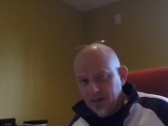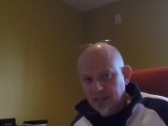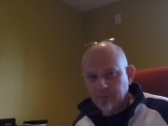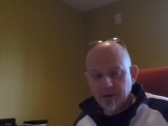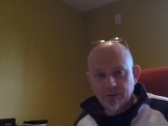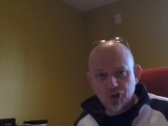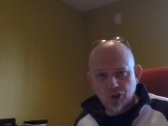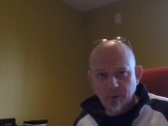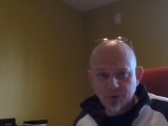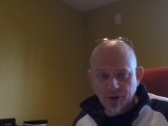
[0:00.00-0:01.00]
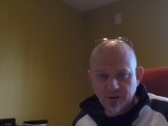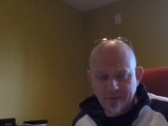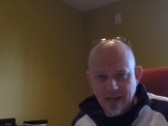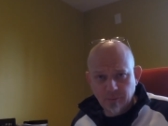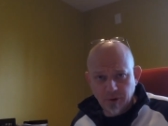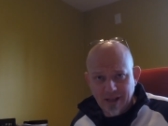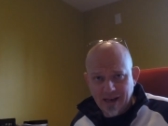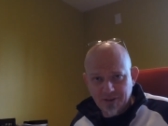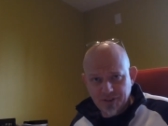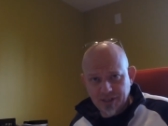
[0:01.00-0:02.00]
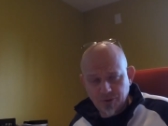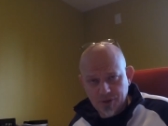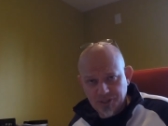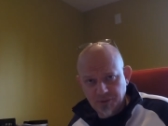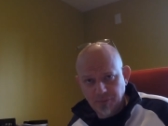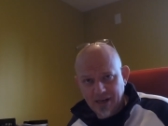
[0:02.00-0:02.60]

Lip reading: Yeah, but if the jobs aren't available, how's that increasing